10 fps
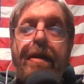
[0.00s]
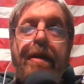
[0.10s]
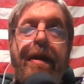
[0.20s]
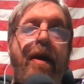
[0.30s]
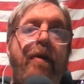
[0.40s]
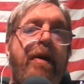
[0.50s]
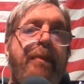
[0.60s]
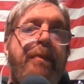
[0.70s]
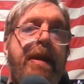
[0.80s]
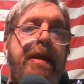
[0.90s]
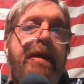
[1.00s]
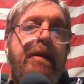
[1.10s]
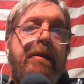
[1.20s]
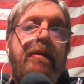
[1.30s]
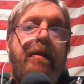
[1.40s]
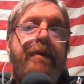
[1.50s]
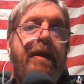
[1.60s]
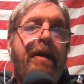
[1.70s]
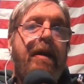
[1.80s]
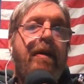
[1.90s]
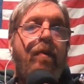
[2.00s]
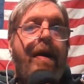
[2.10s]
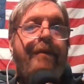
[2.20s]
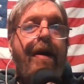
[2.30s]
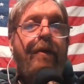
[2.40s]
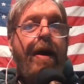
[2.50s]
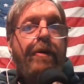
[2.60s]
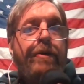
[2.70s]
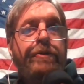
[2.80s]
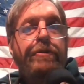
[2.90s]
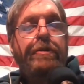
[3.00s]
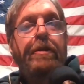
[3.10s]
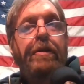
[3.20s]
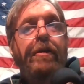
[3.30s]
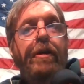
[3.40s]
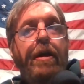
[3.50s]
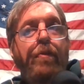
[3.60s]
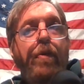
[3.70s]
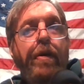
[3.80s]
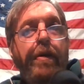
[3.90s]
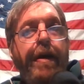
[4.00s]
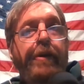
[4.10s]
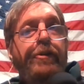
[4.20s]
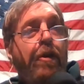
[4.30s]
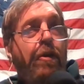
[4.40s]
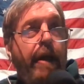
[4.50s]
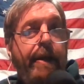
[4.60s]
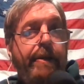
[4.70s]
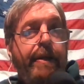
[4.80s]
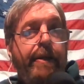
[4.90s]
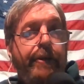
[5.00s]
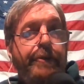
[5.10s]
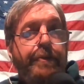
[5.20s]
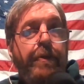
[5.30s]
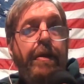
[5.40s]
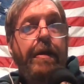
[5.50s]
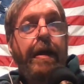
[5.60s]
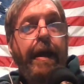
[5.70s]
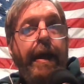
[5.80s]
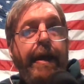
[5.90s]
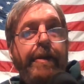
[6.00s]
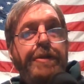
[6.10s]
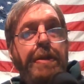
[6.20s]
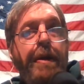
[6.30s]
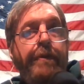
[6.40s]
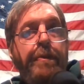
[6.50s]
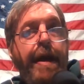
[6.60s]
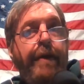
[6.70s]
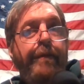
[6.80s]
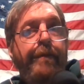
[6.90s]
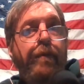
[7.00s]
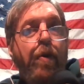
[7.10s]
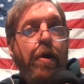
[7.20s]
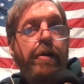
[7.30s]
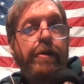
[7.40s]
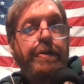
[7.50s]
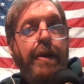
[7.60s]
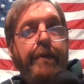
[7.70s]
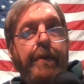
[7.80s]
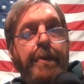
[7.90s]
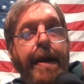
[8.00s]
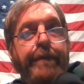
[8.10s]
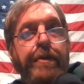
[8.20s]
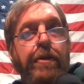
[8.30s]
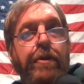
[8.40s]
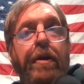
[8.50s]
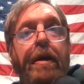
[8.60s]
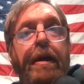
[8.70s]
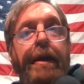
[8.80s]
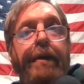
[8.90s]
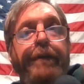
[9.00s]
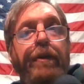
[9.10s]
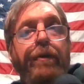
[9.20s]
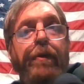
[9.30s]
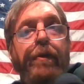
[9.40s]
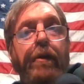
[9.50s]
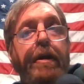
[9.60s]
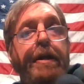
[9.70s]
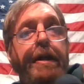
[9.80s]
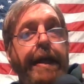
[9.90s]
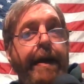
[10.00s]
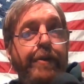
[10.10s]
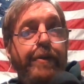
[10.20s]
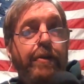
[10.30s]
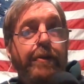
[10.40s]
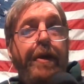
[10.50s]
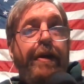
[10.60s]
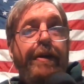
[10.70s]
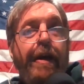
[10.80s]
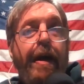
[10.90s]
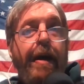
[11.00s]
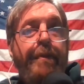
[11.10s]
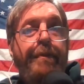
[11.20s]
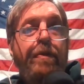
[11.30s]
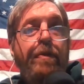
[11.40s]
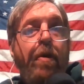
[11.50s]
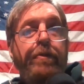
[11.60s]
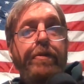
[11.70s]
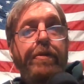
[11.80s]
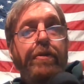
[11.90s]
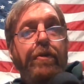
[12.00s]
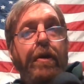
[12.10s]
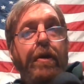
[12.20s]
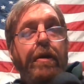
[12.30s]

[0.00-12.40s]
Now, many of the Wi-Fi routers come with external antennas, and some of them have one, some of them have two. If you are lucky to have two, you want to